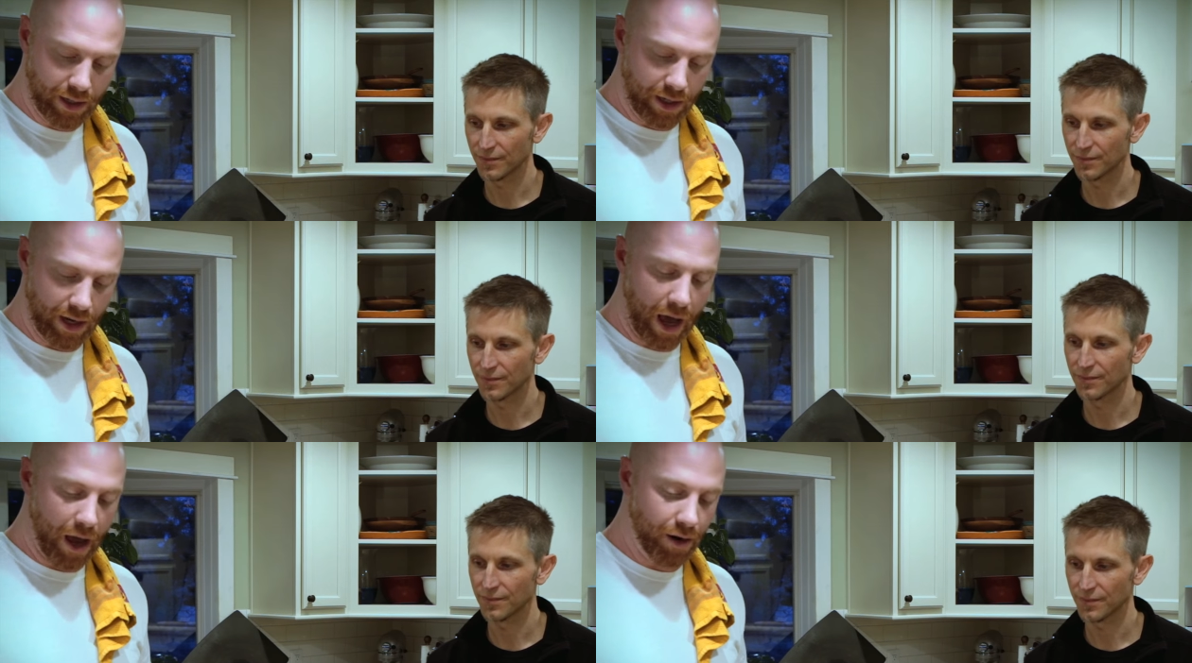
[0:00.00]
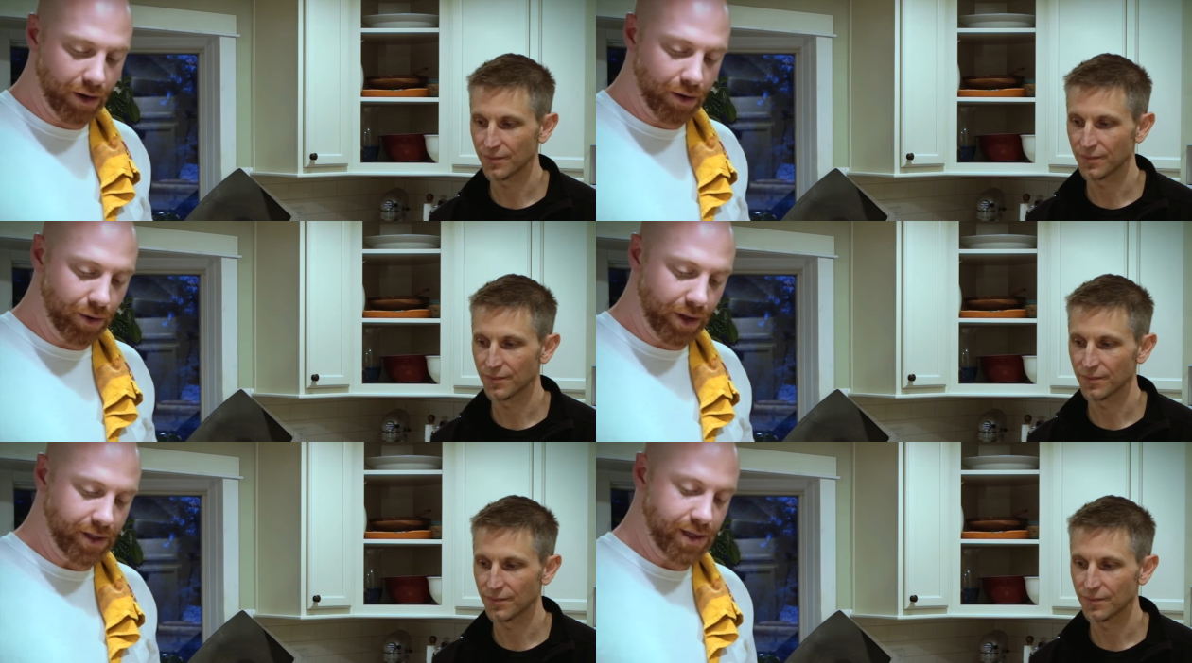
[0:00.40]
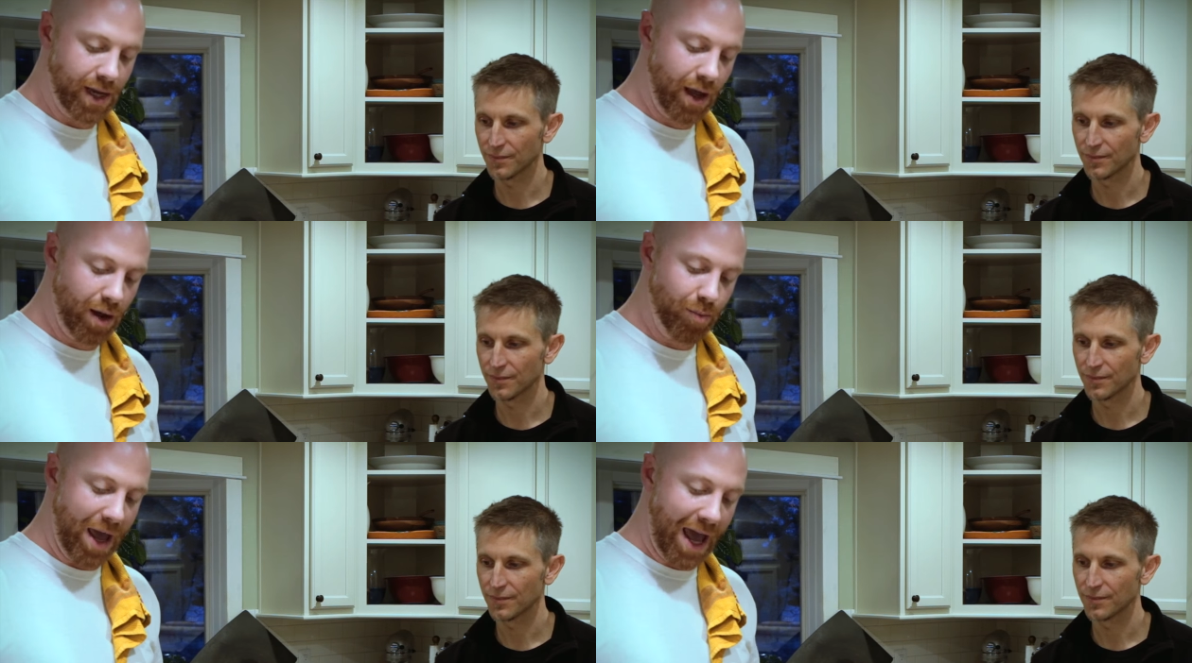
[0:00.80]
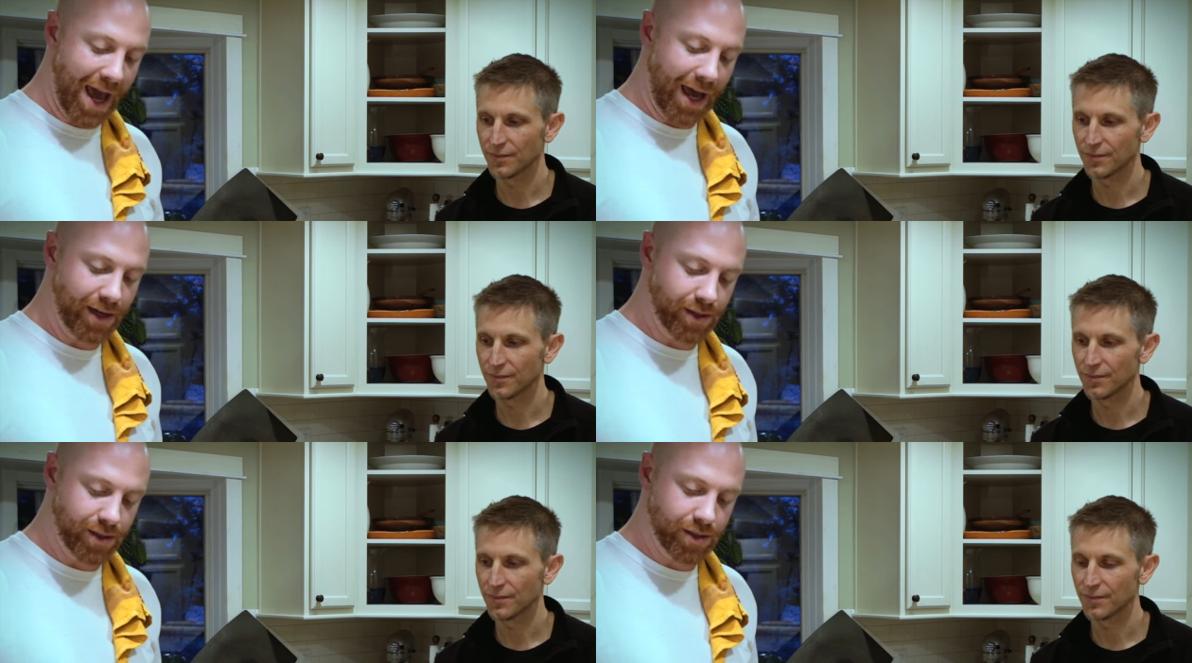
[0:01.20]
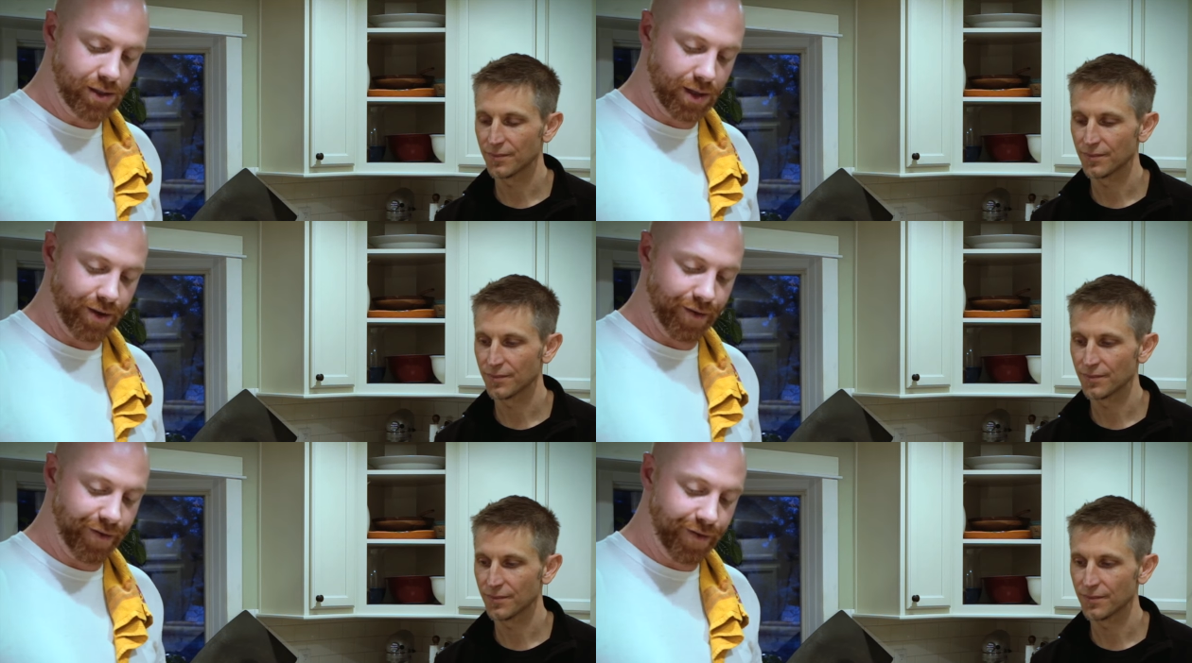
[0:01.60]
Speaker 1: Not only will this help add
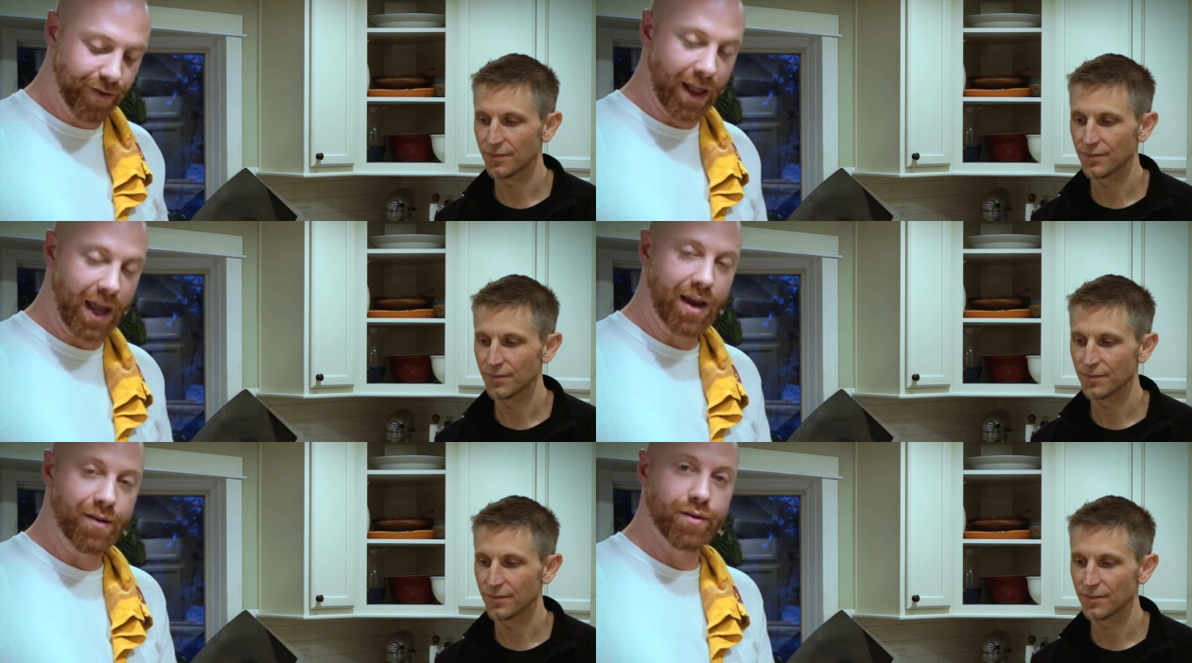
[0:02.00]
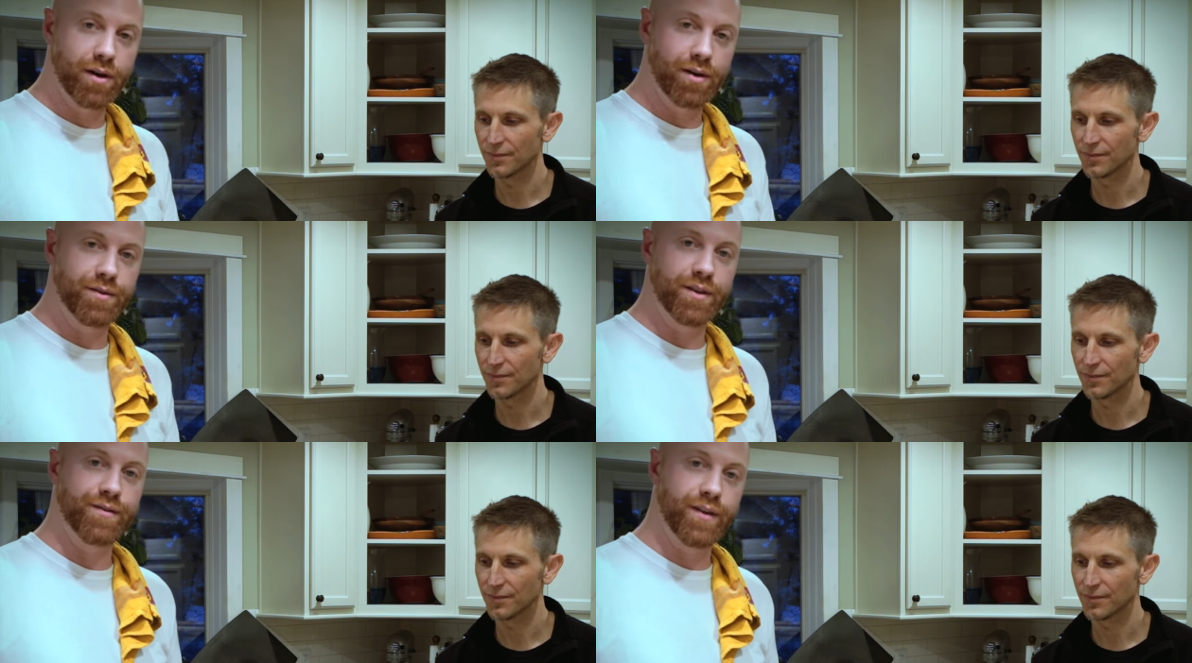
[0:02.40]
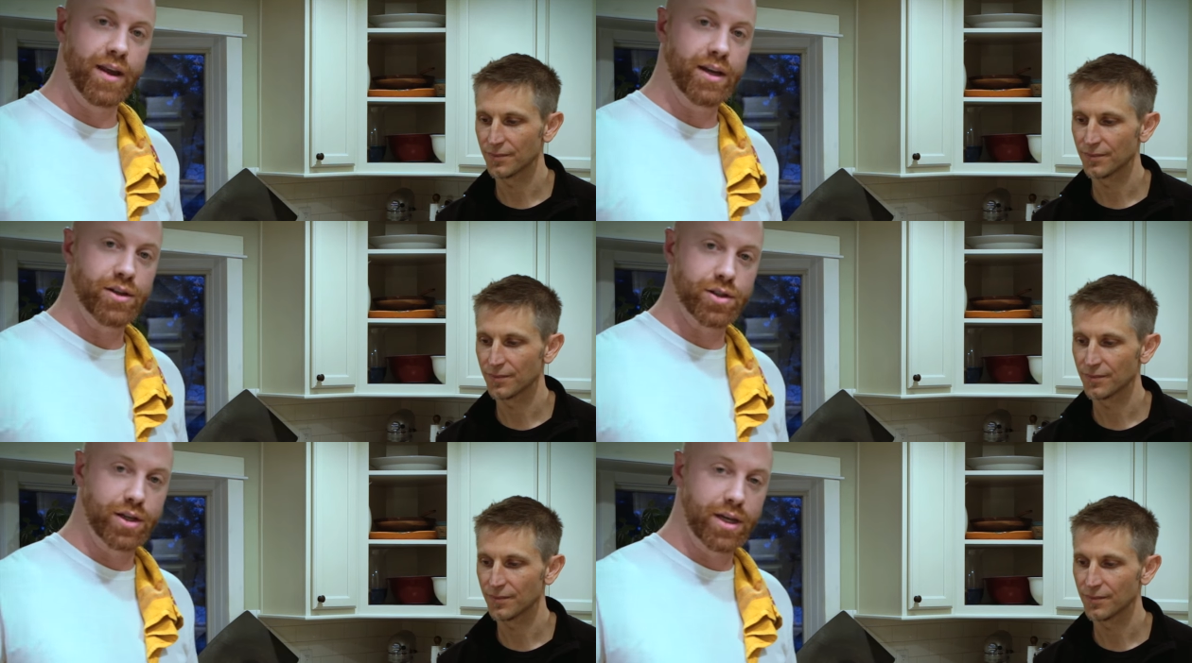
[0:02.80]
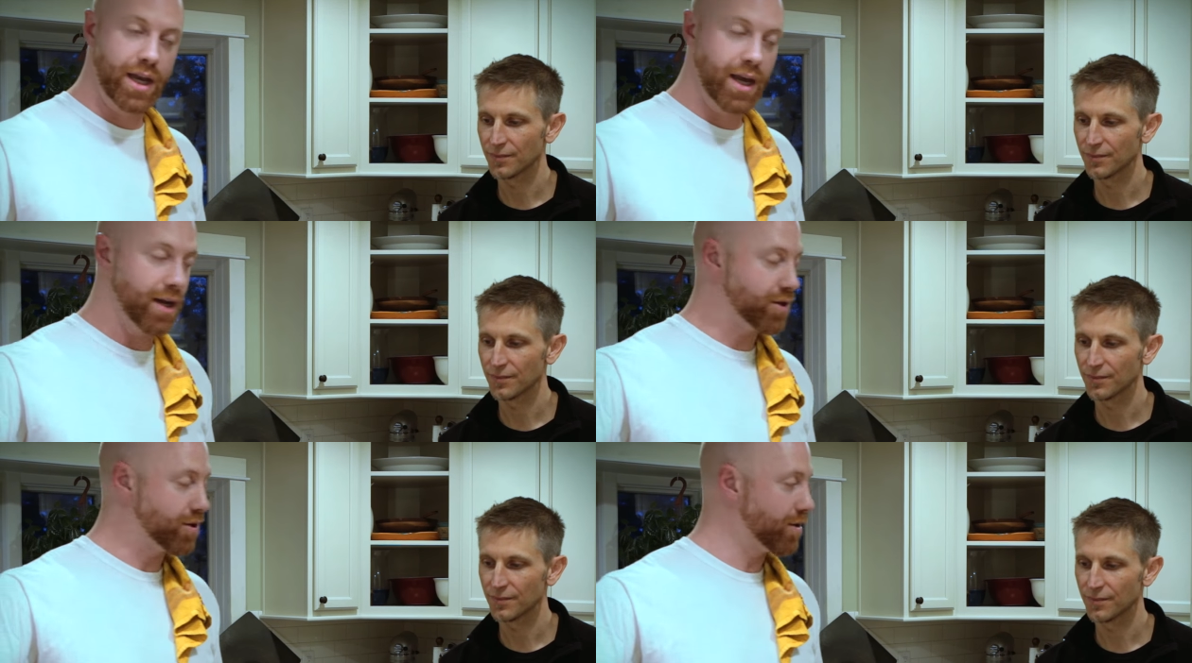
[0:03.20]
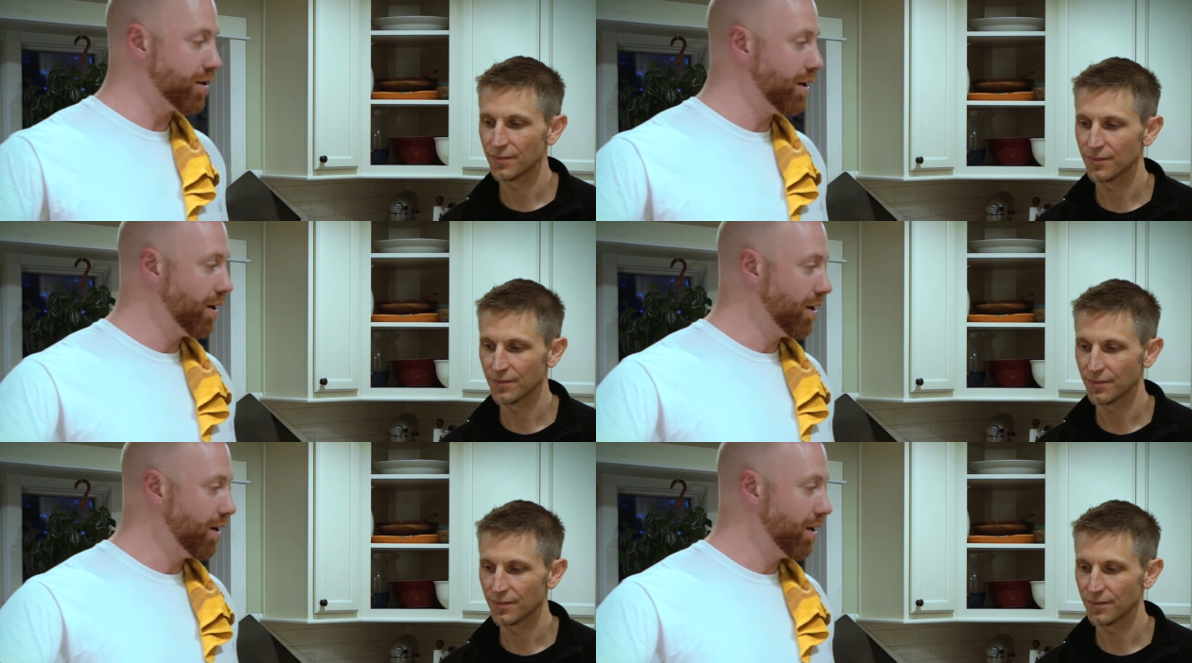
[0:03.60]
to the flavor of the finished dish,